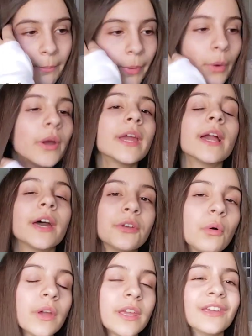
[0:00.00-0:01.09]
boring,
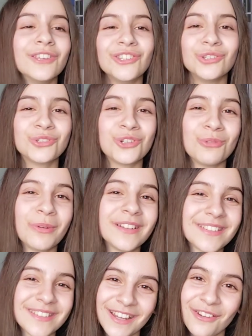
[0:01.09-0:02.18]
annoying YouTuber
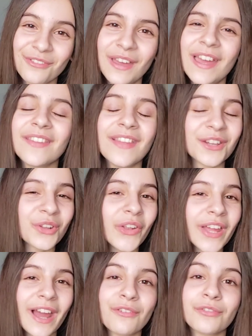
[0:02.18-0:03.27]
stuff. That is all
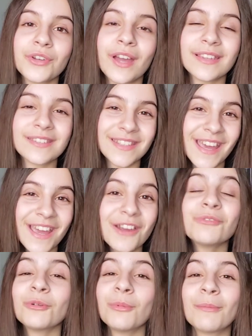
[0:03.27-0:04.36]
I have for you guys today.
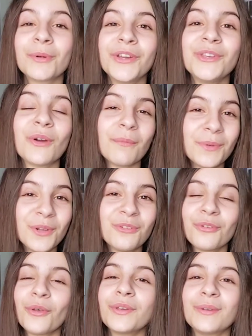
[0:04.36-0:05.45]
Remember, you are
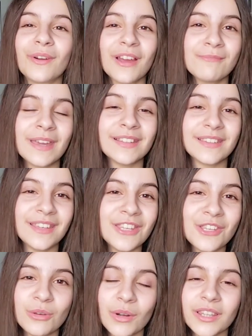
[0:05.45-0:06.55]
beautiful, you are
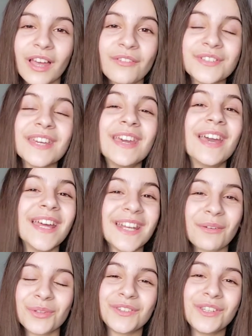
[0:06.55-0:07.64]
amazing, you are loved, and
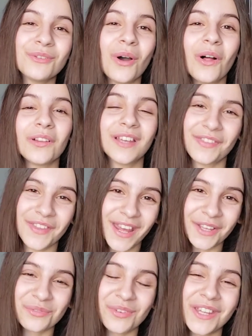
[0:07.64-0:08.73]
I will see you all in the next